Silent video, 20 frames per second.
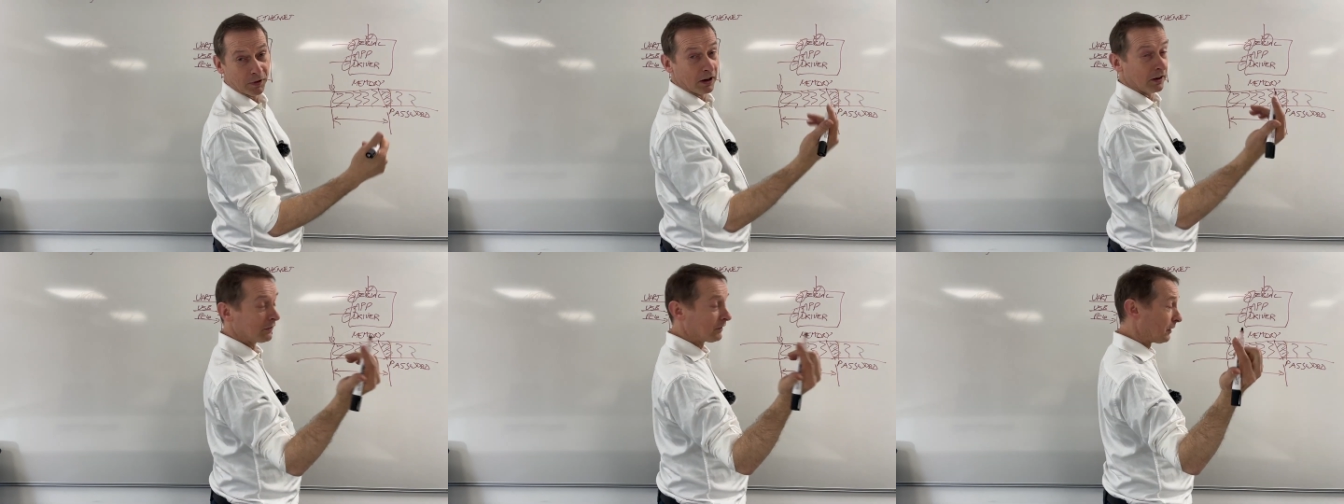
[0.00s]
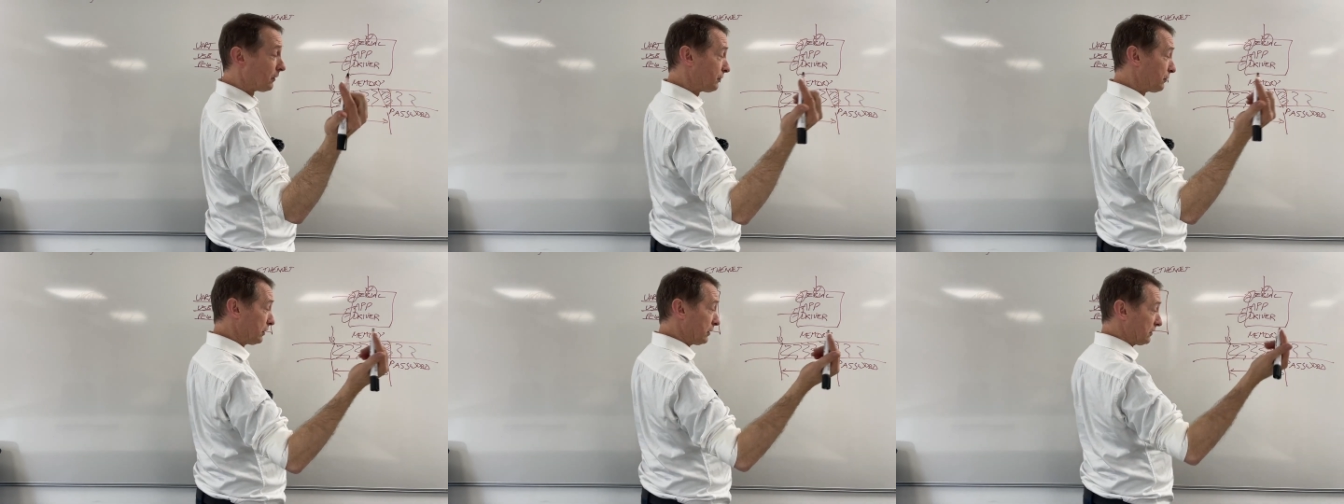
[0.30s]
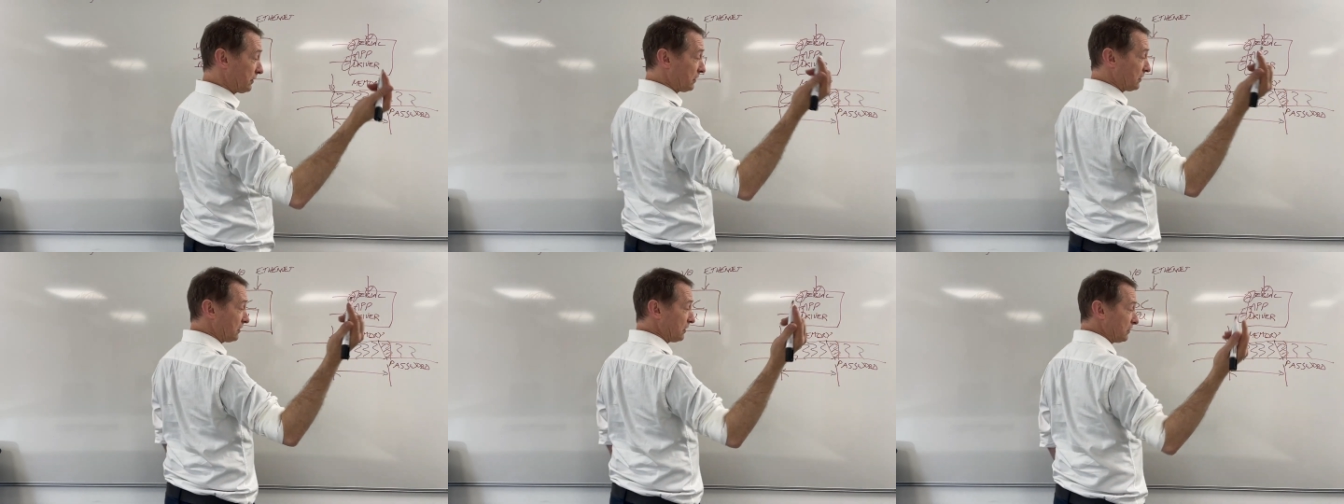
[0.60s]
So for
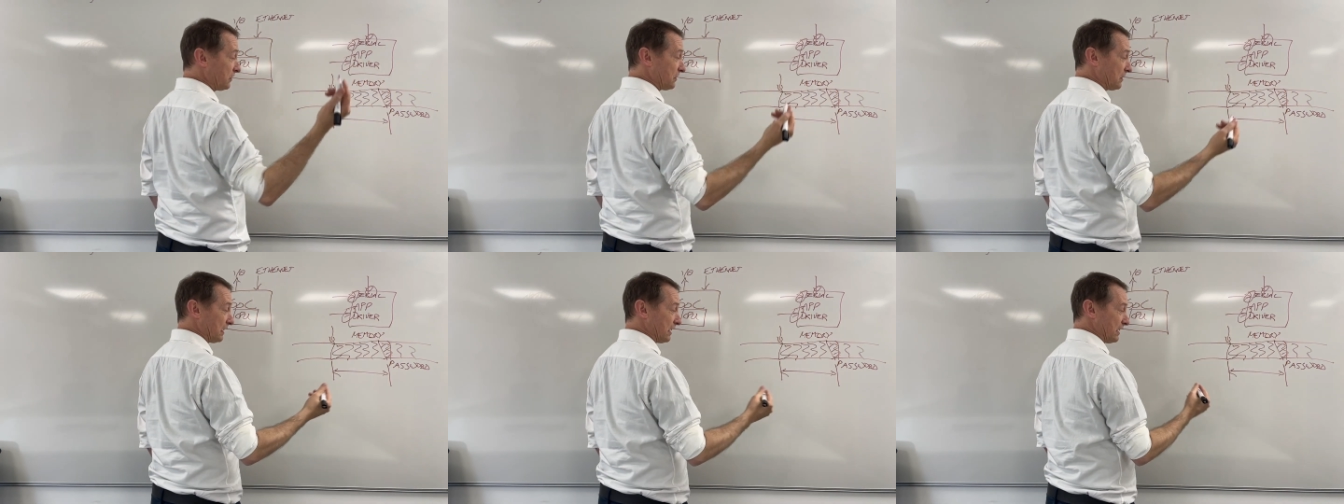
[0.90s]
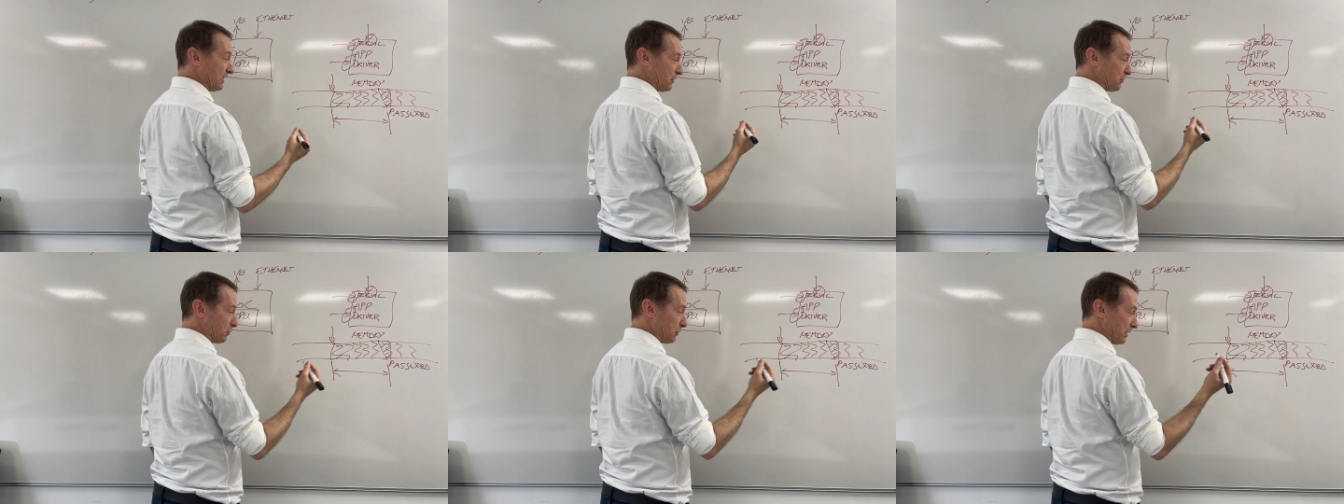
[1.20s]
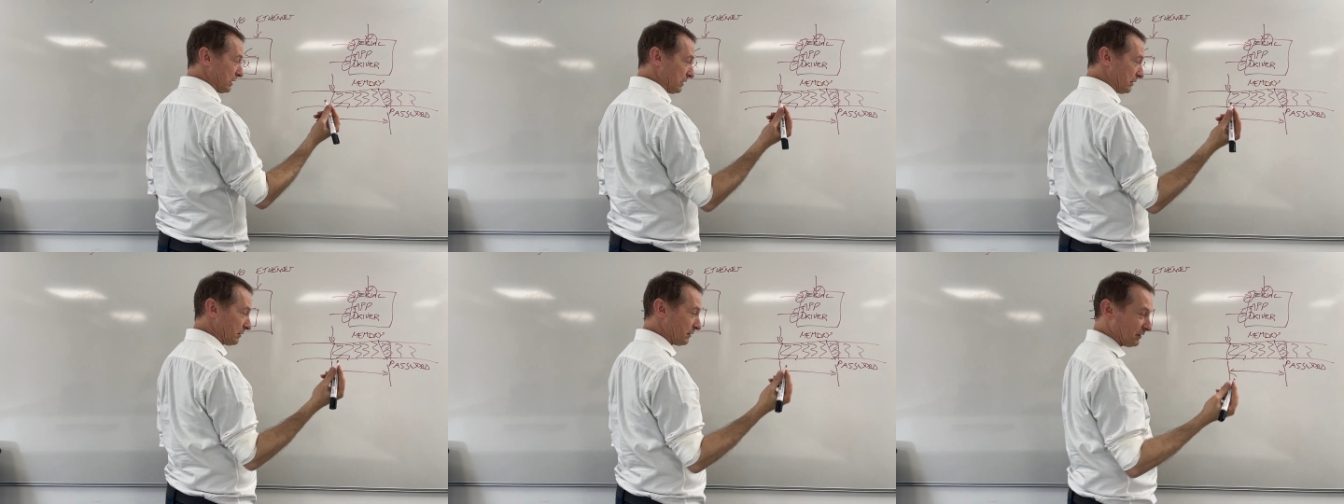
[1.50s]
instance in C, if
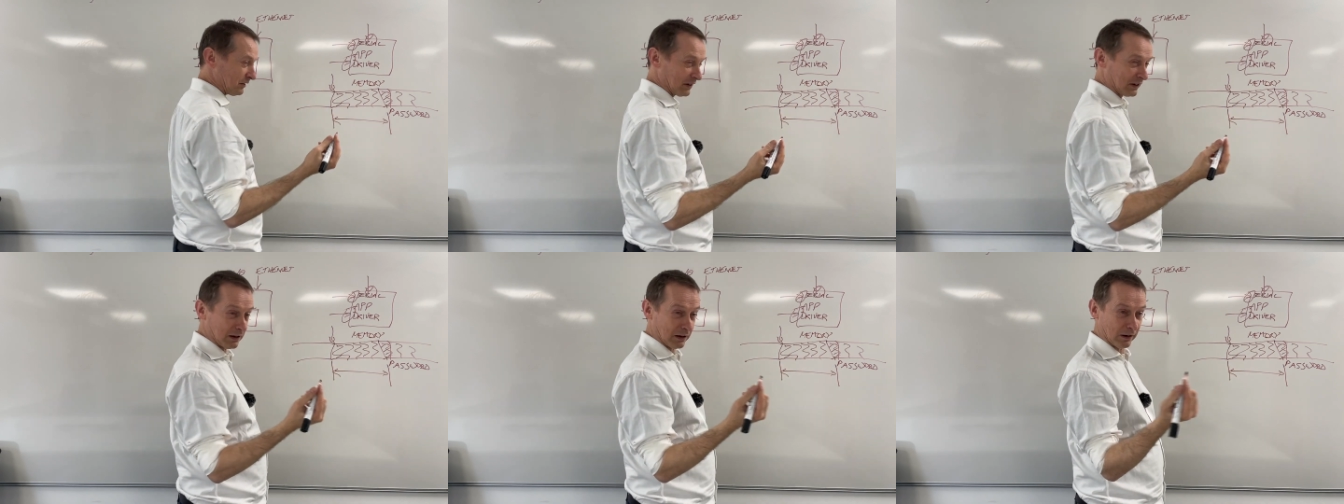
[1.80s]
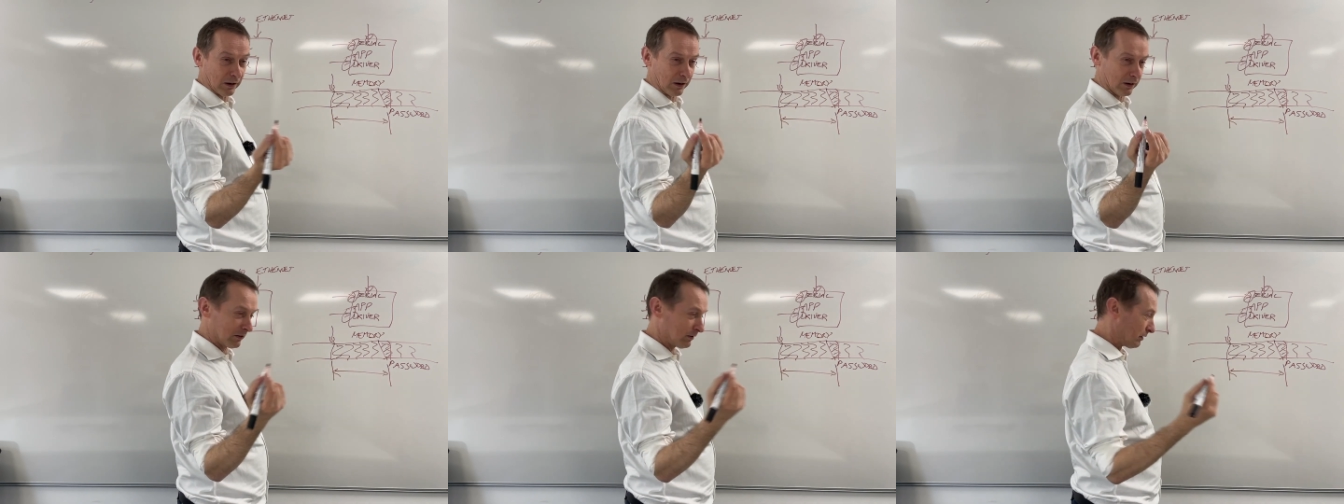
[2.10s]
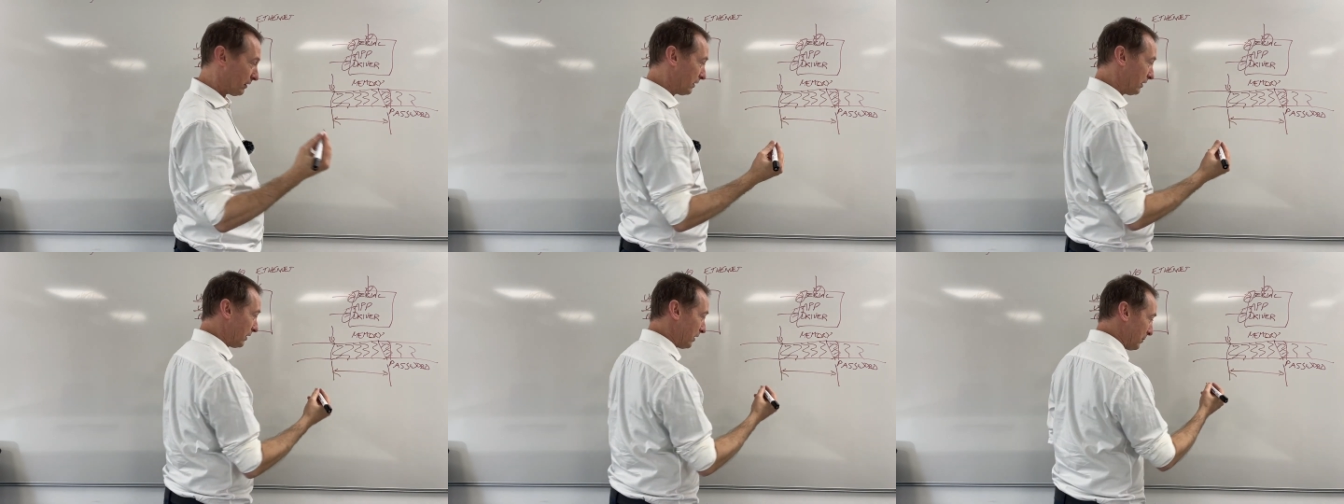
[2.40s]
we declare
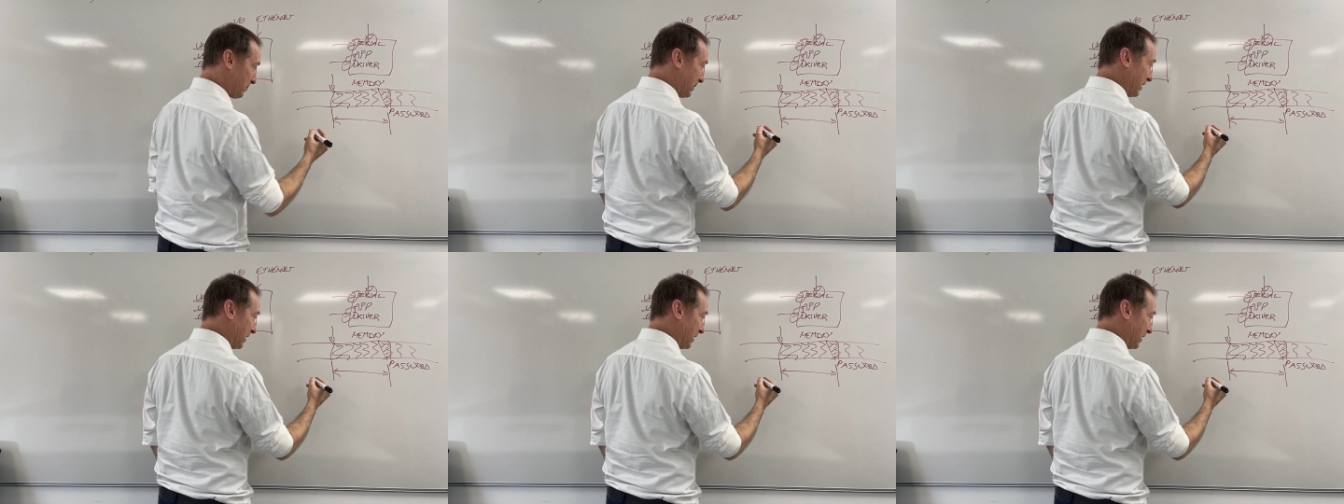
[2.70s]
um,